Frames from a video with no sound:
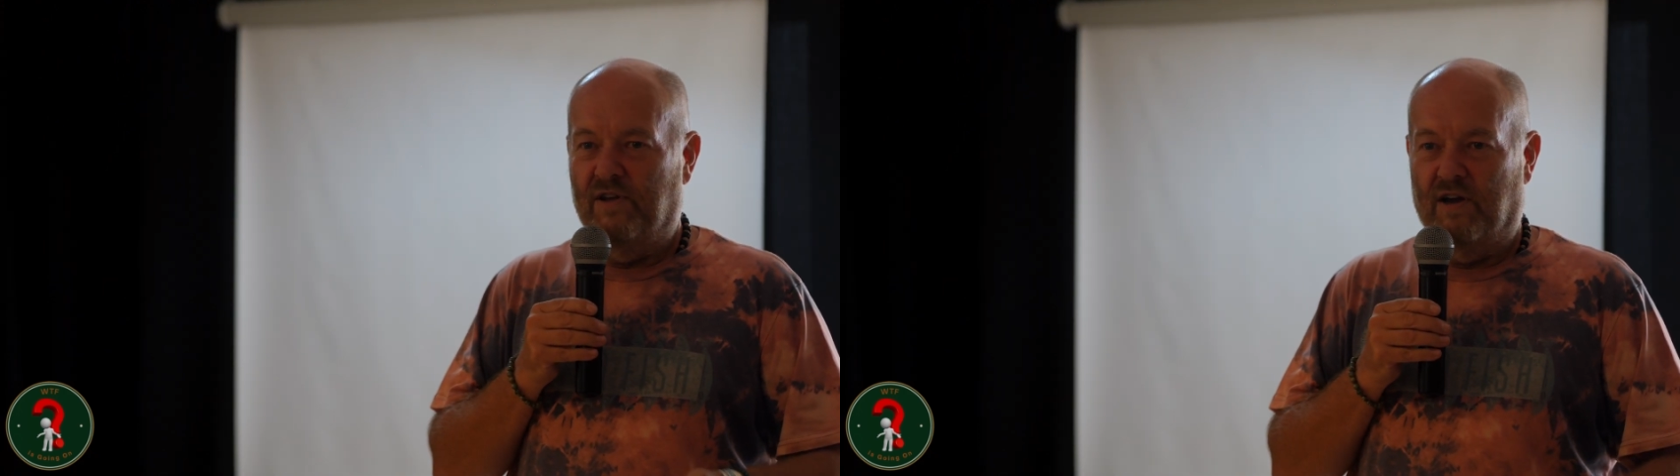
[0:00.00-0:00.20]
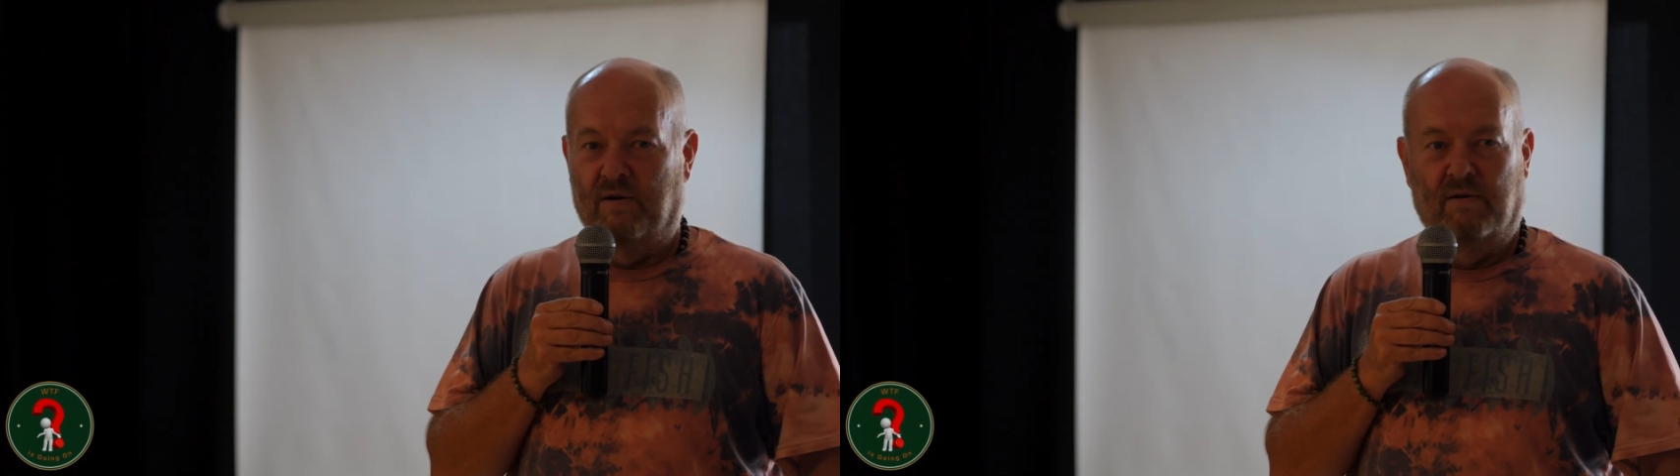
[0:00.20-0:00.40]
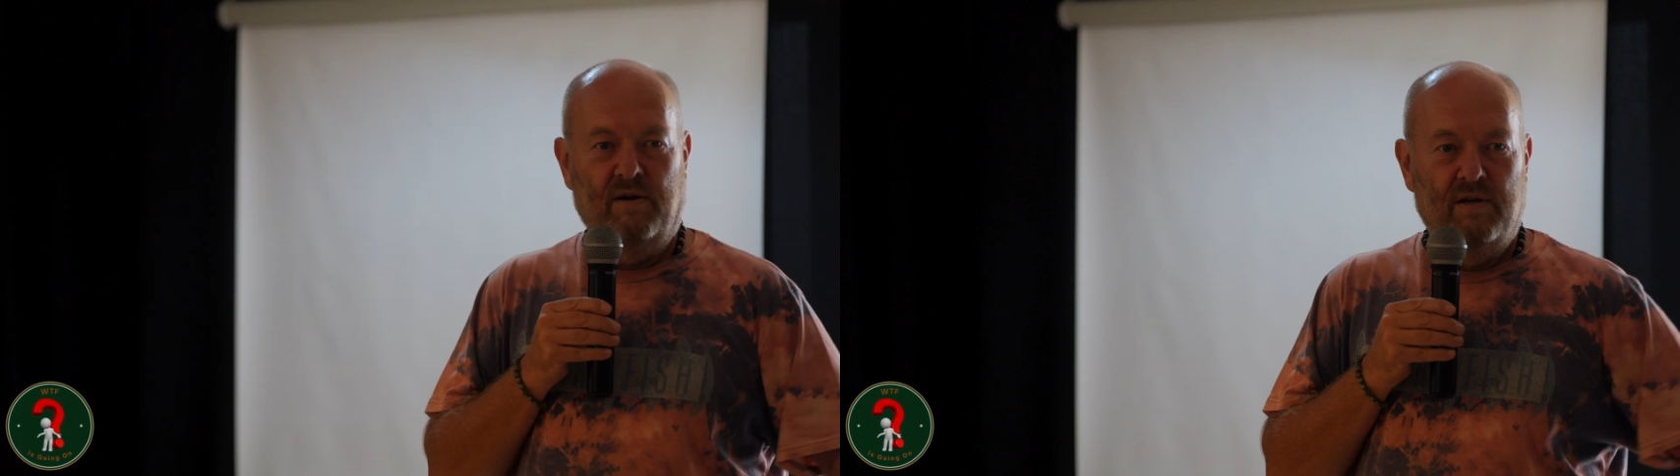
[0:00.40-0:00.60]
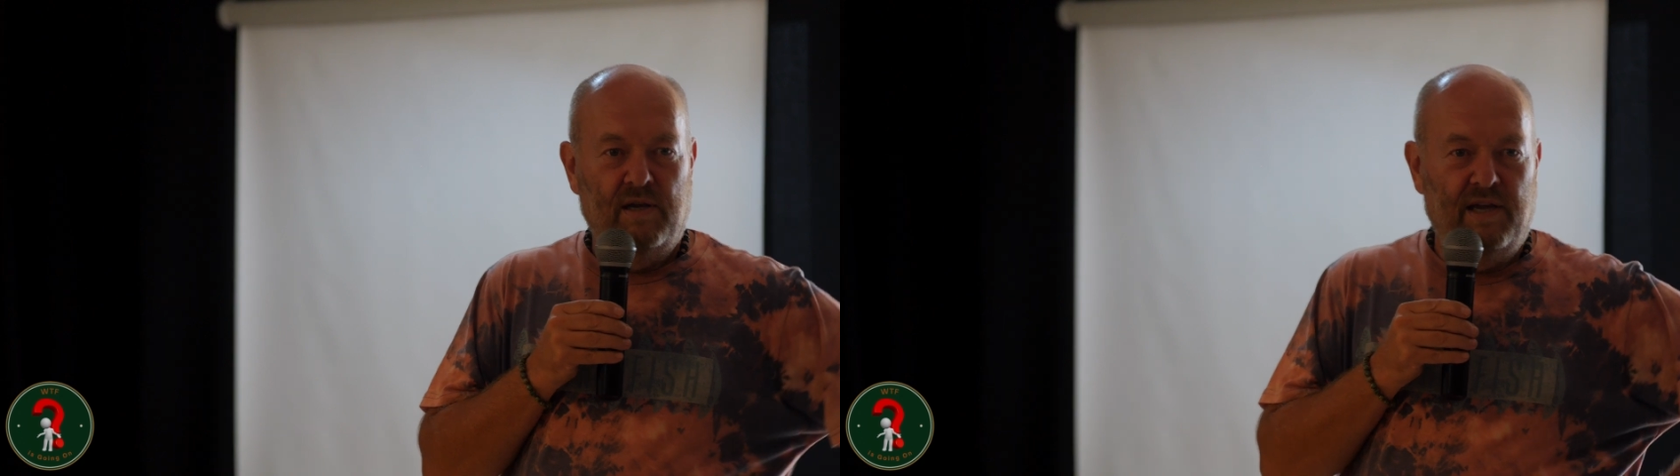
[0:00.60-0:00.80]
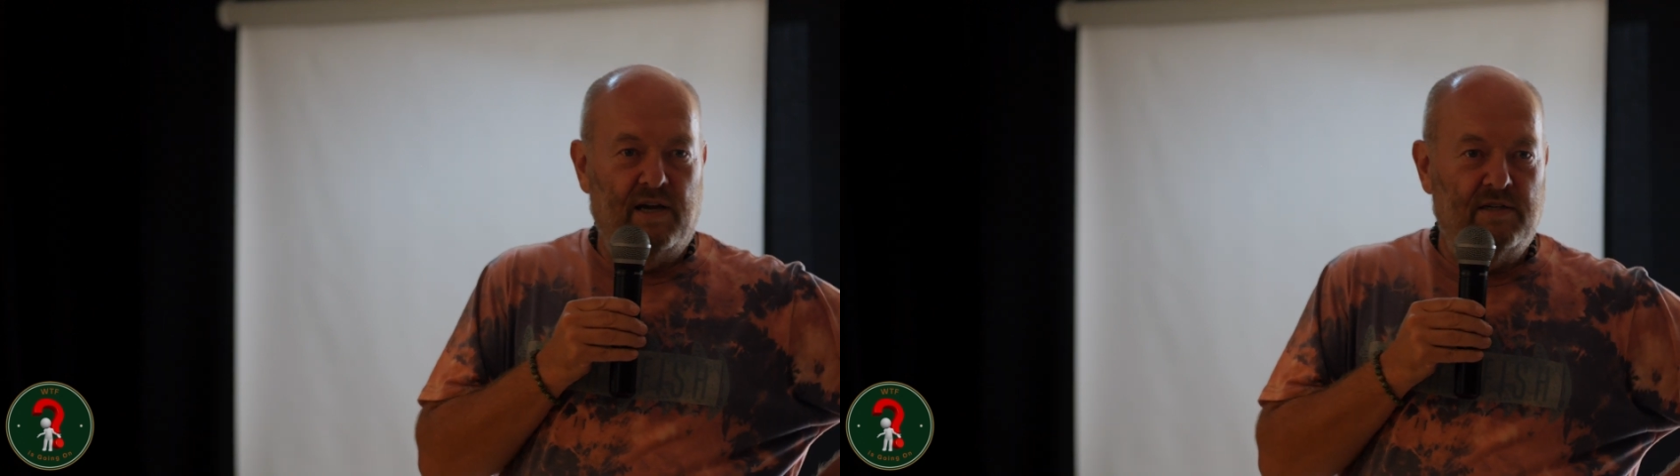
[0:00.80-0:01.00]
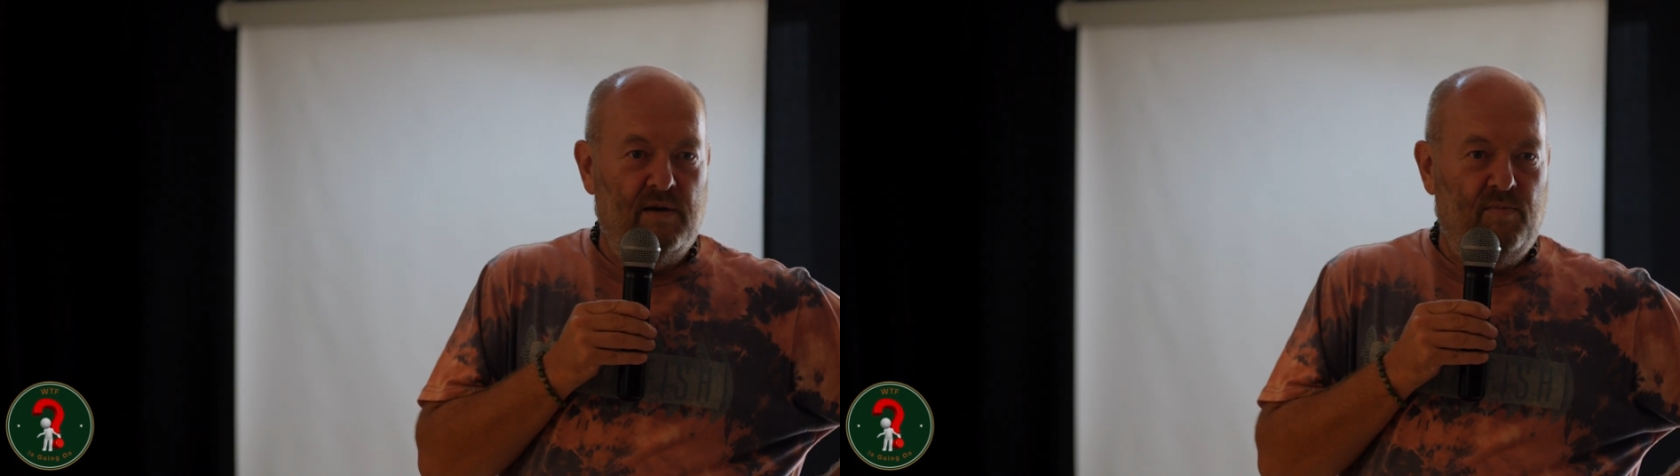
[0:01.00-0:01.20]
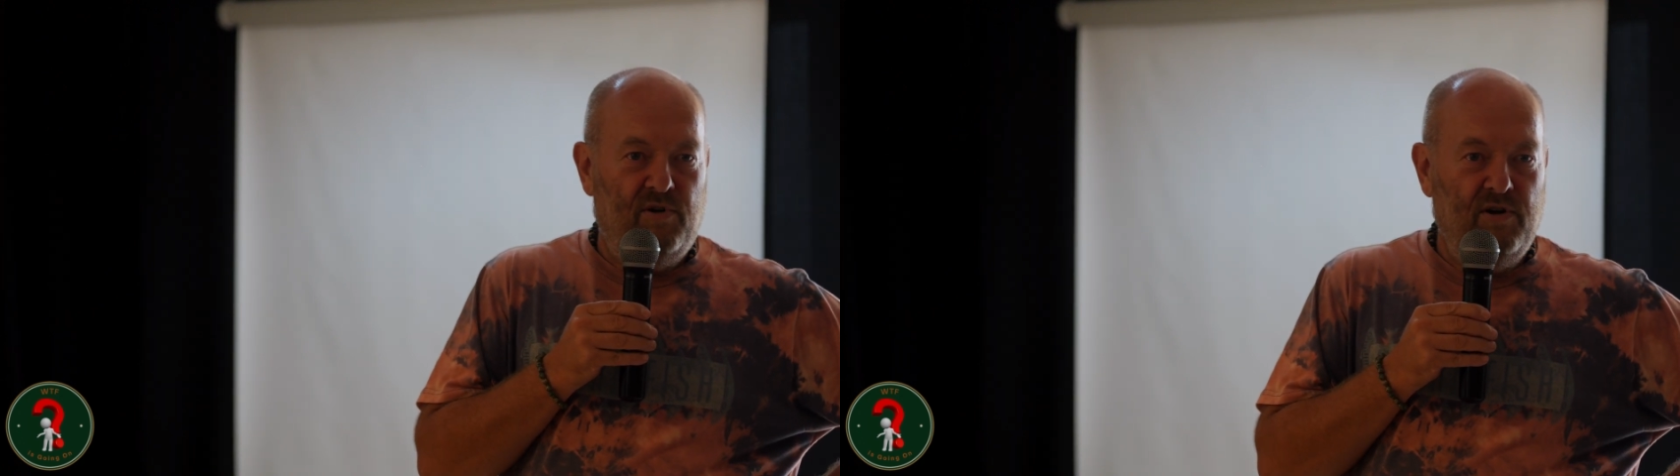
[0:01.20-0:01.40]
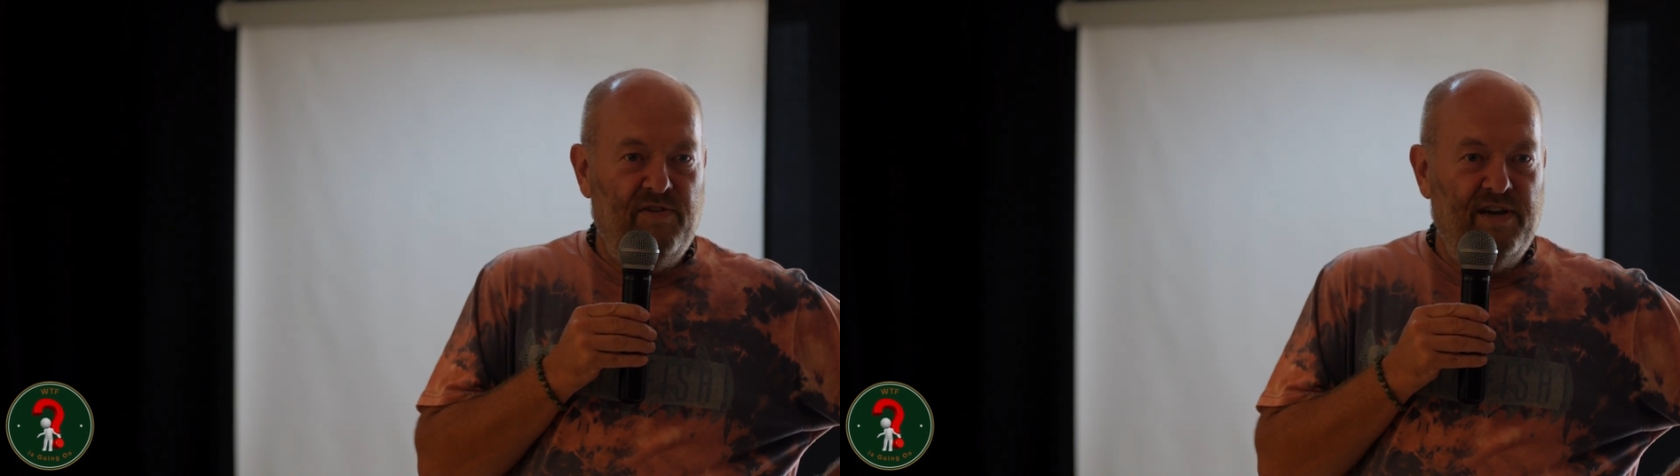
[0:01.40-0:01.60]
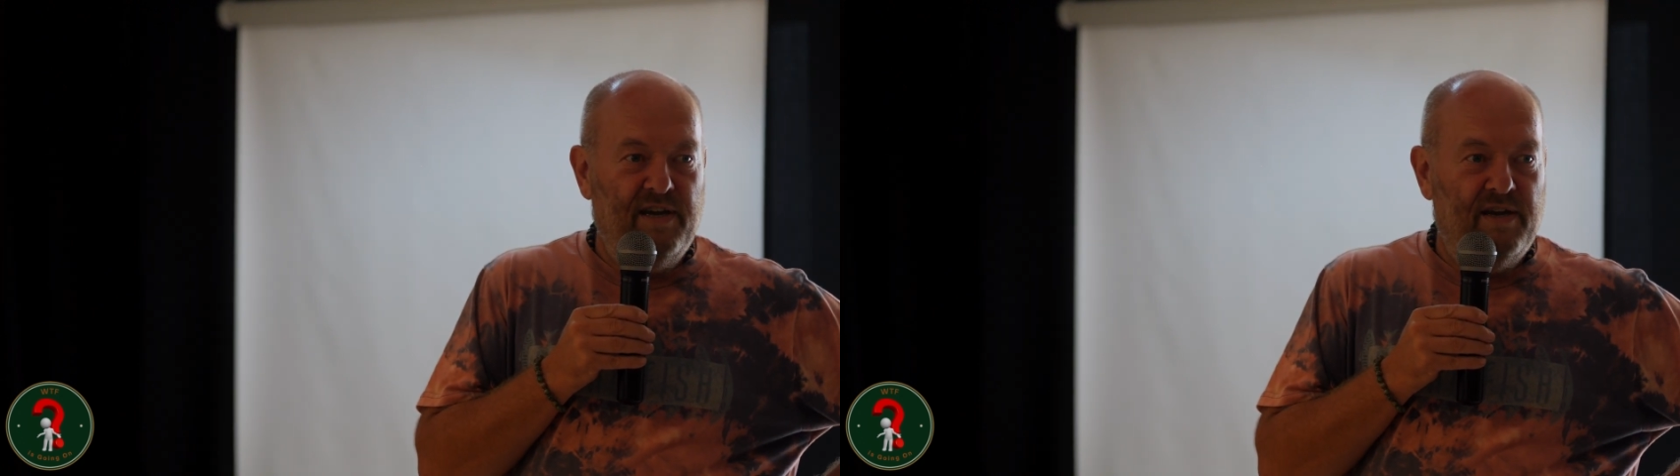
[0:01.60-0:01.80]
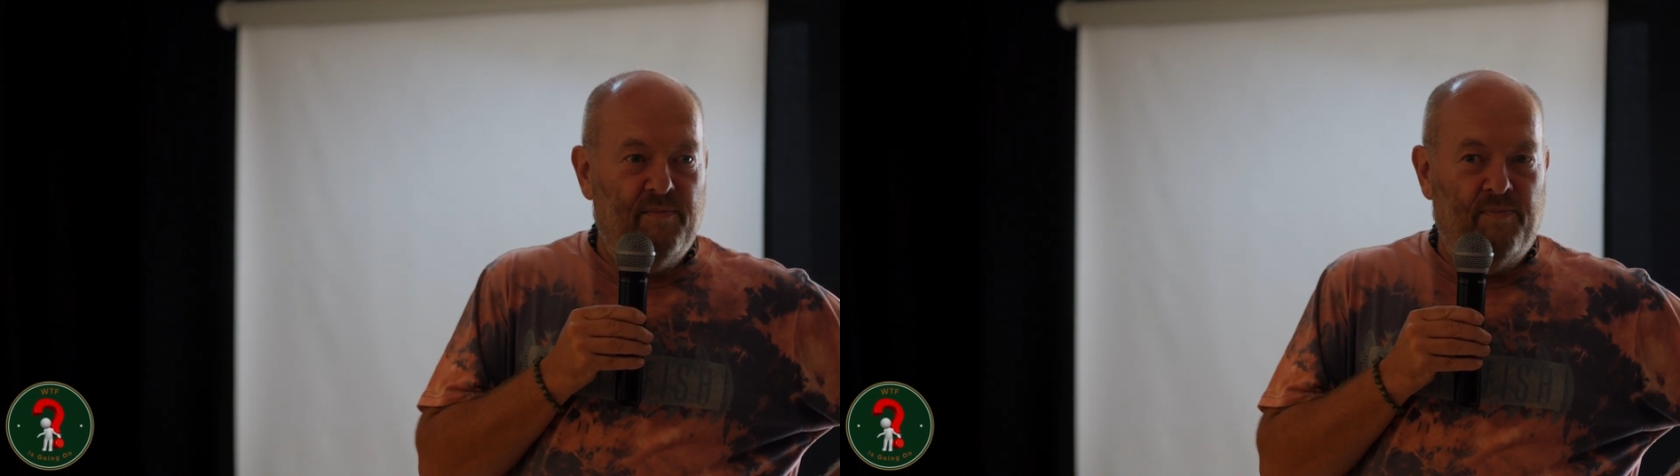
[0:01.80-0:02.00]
and he goes, prove it.